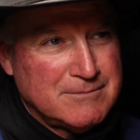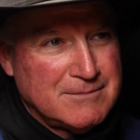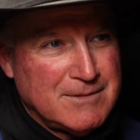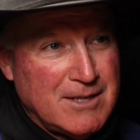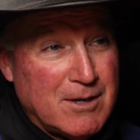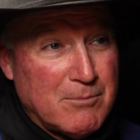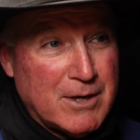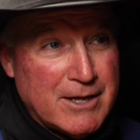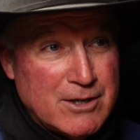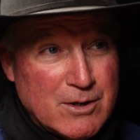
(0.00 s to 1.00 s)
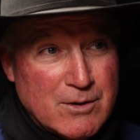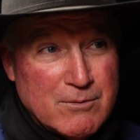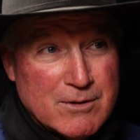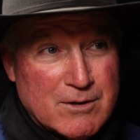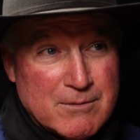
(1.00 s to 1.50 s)
but I knew
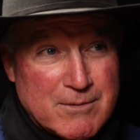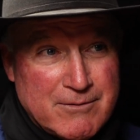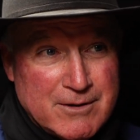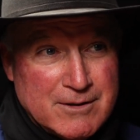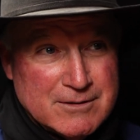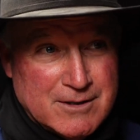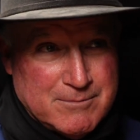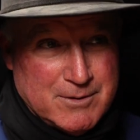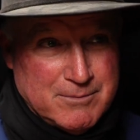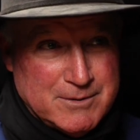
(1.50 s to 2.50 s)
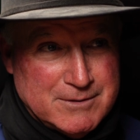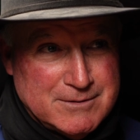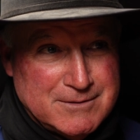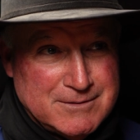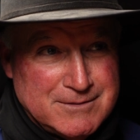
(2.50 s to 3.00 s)
he wouldn't hurt my feelings on purpose.